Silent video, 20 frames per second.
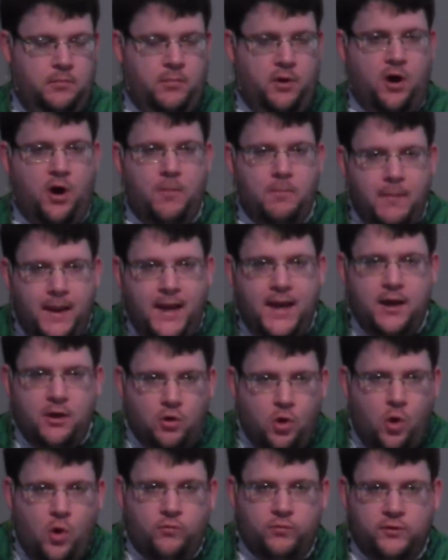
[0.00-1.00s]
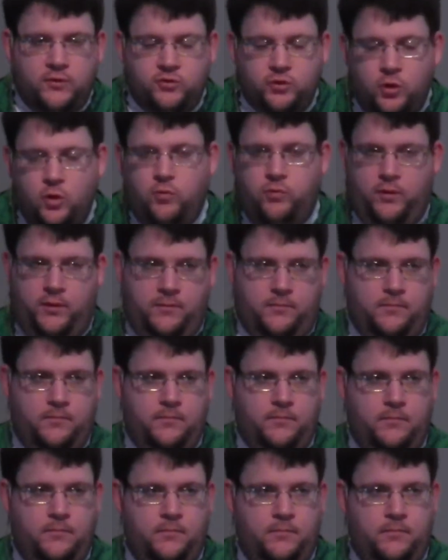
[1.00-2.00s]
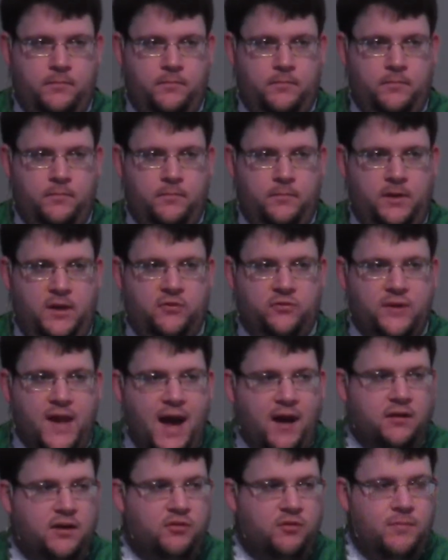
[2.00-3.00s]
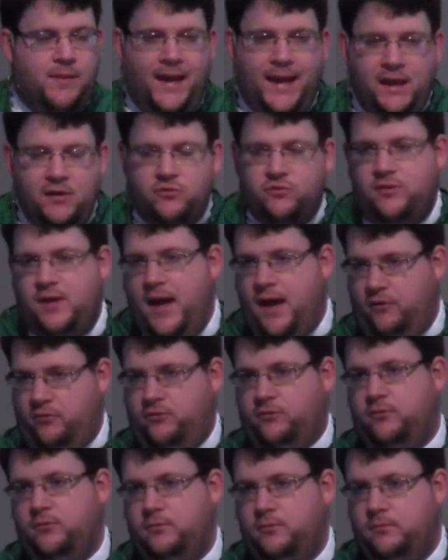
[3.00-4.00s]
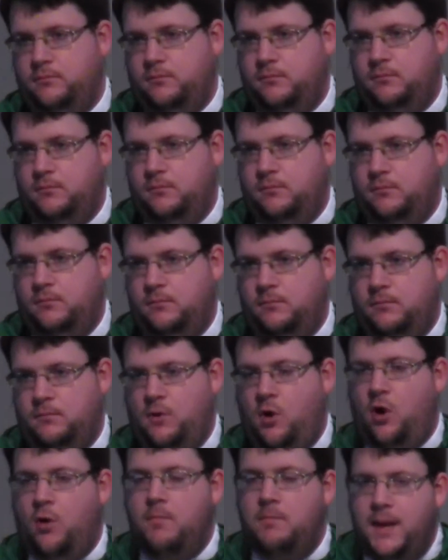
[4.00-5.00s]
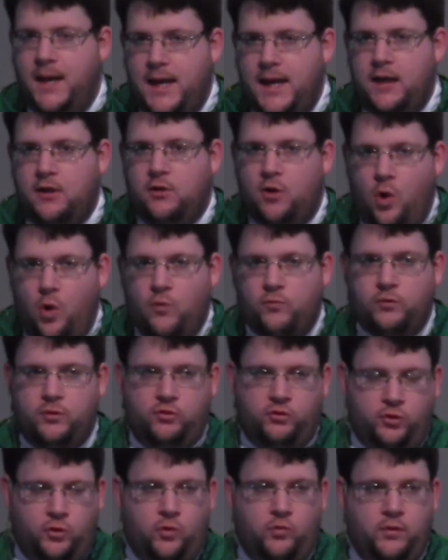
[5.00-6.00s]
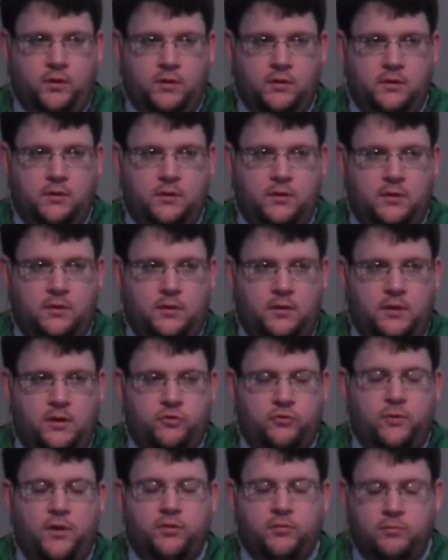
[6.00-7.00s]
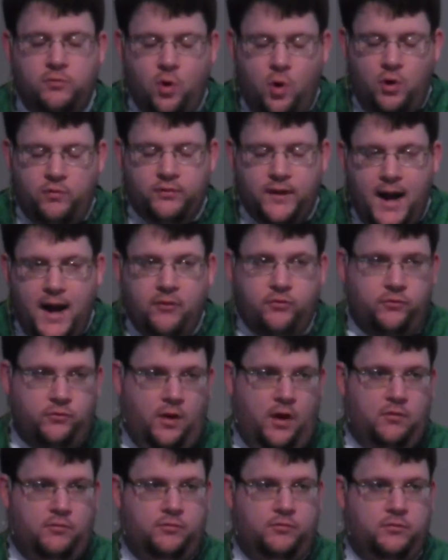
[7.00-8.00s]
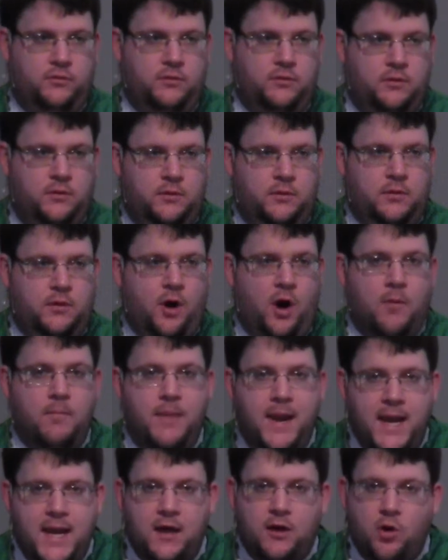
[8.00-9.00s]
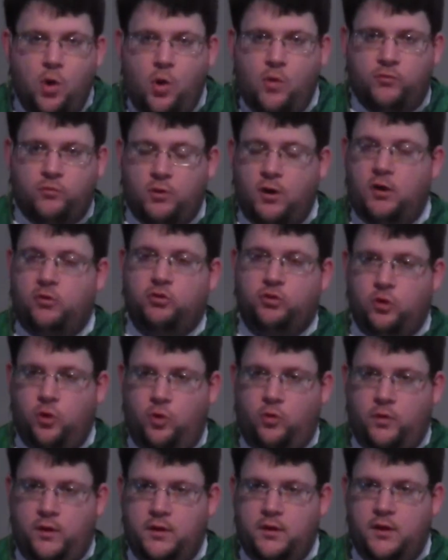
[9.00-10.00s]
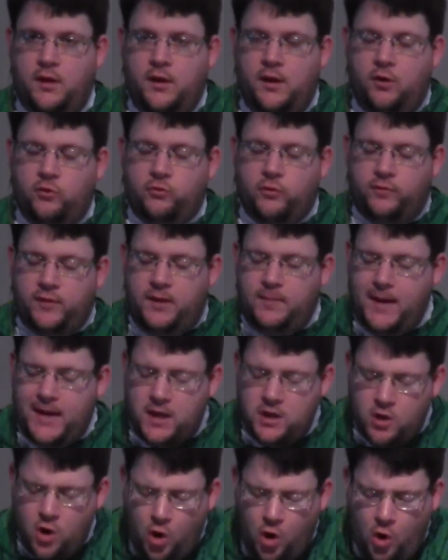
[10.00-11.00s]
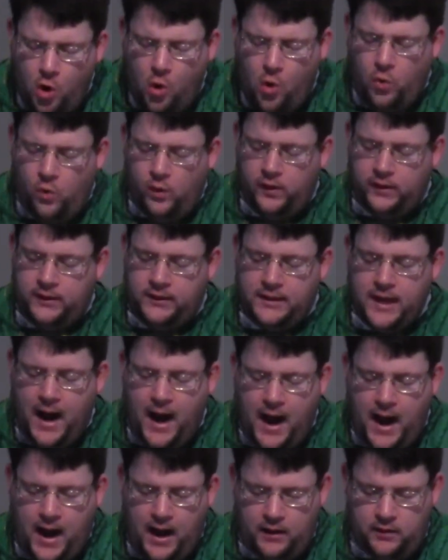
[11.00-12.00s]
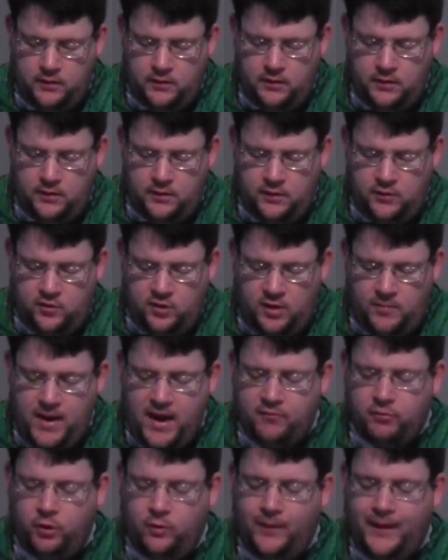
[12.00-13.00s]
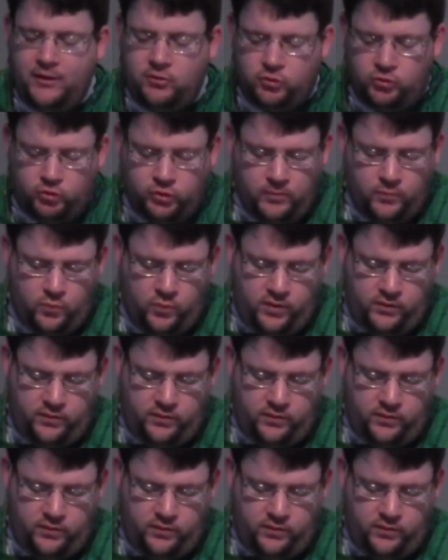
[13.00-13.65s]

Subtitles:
But our main goal for children is not to have them ace test. Our main goal for children is to let them know of God's love. Our main goal for our children is that they may know God. And they may have a relationship